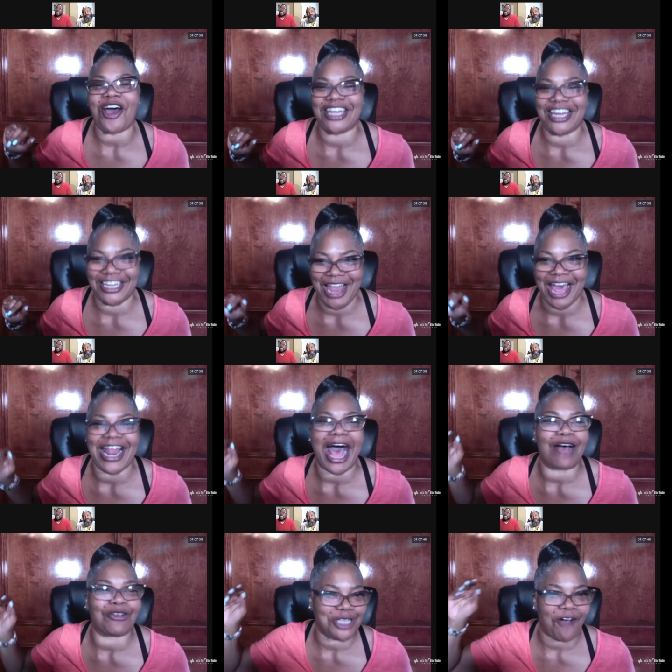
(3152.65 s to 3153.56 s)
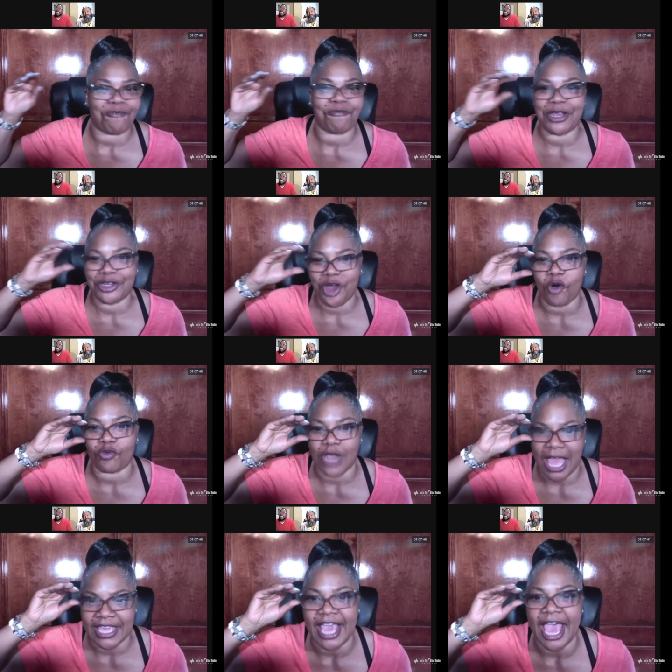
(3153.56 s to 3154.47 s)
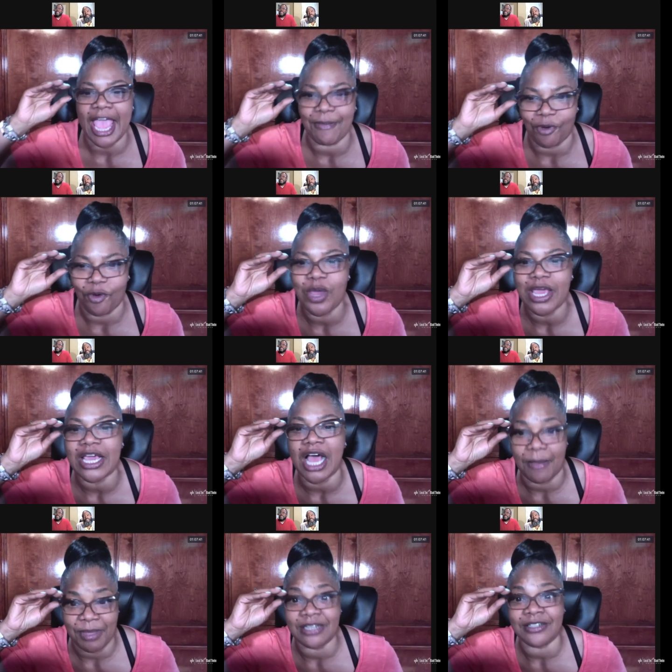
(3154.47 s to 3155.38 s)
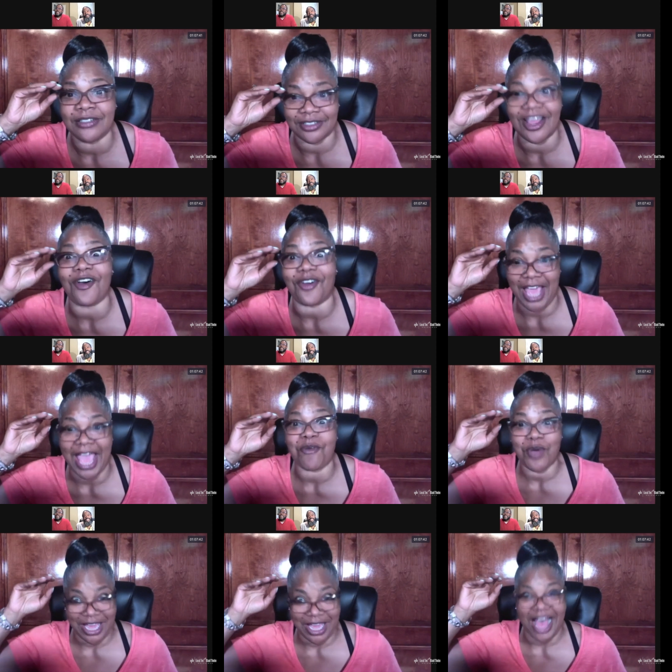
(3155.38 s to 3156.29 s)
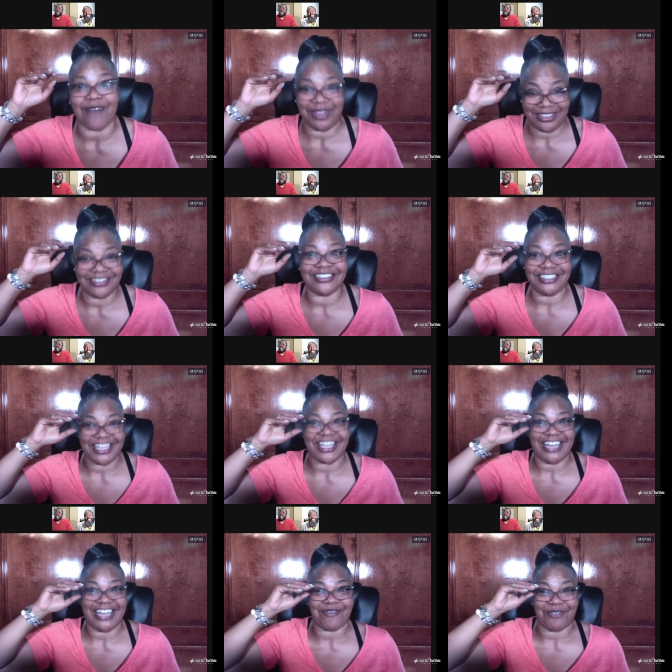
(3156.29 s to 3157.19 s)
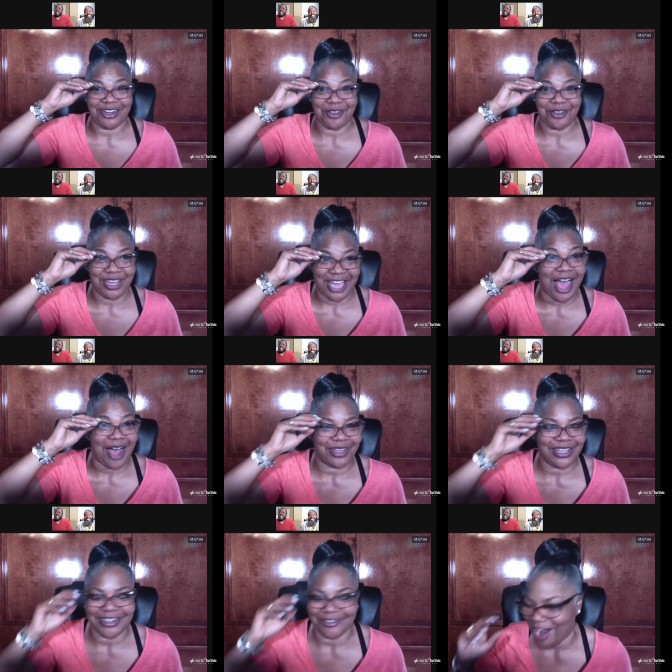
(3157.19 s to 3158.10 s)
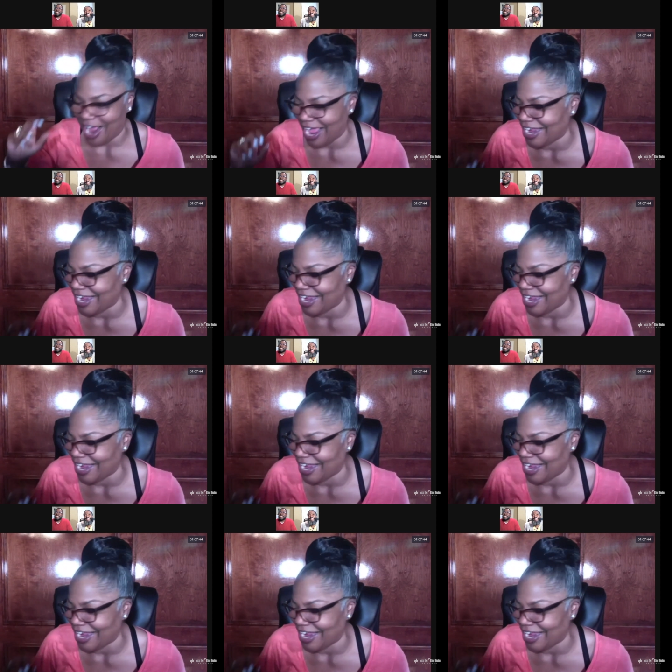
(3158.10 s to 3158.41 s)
to let ourselves be known like cable. We coming, okay? We coming to your neighborhood, we coming, right?